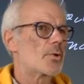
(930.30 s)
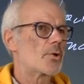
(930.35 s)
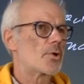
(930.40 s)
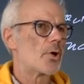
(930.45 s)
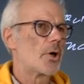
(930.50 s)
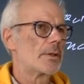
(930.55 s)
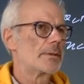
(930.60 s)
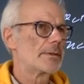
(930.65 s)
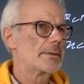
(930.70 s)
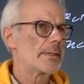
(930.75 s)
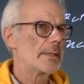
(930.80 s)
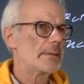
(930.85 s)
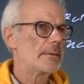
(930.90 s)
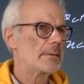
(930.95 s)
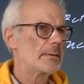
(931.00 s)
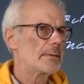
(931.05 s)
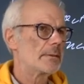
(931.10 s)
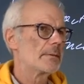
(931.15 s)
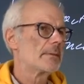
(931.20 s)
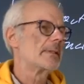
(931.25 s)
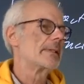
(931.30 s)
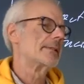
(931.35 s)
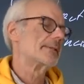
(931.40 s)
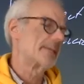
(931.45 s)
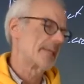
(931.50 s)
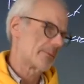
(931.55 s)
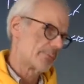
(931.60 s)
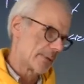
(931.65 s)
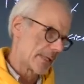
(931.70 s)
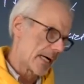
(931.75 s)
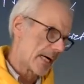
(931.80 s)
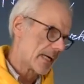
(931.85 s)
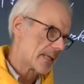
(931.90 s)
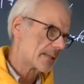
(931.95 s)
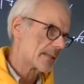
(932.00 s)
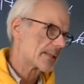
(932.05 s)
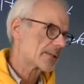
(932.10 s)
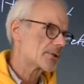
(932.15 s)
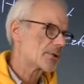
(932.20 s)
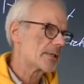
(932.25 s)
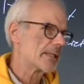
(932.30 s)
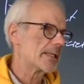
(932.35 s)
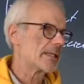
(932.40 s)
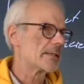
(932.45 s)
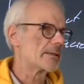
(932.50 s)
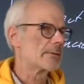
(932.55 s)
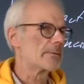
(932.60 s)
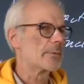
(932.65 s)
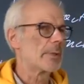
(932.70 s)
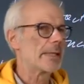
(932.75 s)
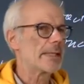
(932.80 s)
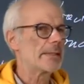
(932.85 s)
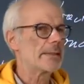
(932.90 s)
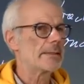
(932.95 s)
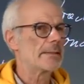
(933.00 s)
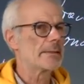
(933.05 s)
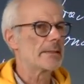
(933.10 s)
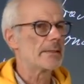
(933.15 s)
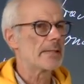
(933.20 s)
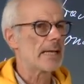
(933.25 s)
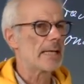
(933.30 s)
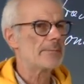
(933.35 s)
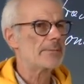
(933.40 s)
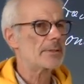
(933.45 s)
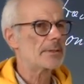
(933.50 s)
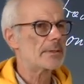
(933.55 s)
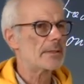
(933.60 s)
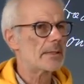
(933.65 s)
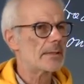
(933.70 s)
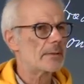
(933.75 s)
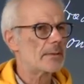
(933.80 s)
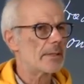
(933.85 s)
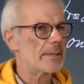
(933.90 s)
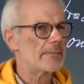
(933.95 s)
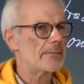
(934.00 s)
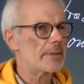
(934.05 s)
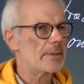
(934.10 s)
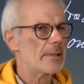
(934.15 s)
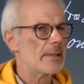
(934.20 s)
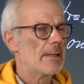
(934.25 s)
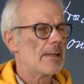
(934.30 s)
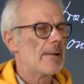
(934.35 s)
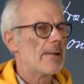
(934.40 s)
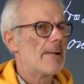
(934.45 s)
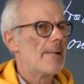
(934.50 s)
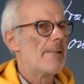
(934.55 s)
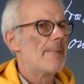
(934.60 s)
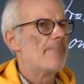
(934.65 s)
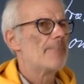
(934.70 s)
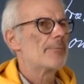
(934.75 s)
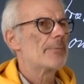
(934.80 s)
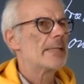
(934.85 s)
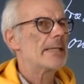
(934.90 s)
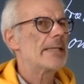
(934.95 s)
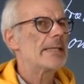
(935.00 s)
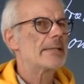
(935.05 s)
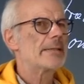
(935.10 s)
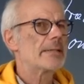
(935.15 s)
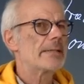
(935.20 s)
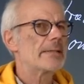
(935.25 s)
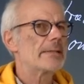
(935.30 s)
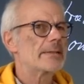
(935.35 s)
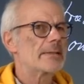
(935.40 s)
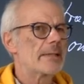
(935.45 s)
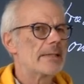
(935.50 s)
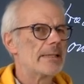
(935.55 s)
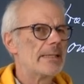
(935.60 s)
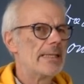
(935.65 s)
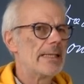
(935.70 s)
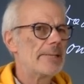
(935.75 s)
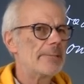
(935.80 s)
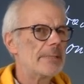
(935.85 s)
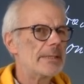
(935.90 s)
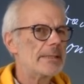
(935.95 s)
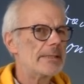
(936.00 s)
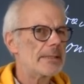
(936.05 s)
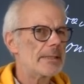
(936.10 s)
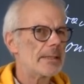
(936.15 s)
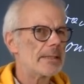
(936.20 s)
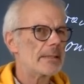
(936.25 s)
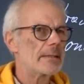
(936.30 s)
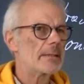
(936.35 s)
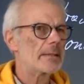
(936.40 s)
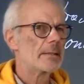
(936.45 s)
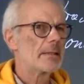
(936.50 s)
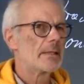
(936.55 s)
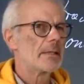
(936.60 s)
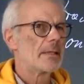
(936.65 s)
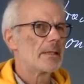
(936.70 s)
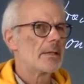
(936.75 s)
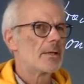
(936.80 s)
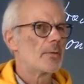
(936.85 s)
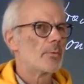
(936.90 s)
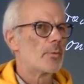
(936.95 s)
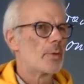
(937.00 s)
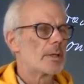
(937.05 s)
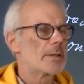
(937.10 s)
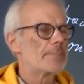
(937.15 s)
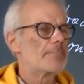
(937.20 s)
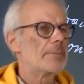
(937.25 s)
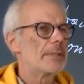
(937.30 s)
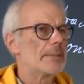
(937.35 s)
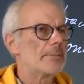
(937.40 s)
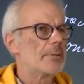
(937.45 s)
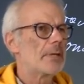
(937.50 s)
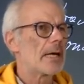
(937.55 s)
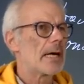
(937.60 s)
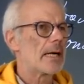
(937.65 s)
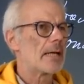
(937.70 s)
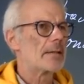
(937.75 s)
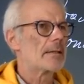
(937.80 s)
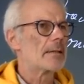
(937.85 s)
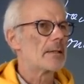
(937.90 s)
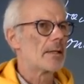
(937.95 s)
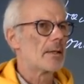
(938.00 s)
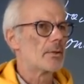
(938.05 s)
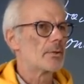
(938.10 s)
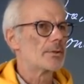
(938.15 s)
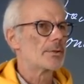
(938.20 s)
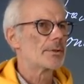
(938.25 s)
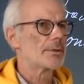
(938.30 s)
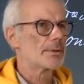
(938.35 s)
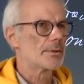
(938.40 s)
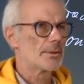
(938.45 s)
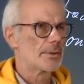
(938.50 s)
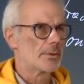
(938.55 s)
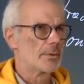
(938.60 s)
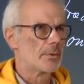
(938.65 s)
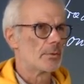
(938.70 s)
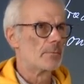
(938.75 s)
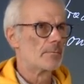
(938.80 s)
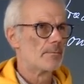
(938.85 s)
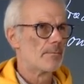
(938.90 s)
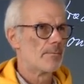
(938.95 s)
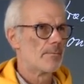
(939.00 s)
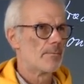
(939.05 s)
content, there we are actually in a way in an abstract level, it is limiting what people are allowed to do.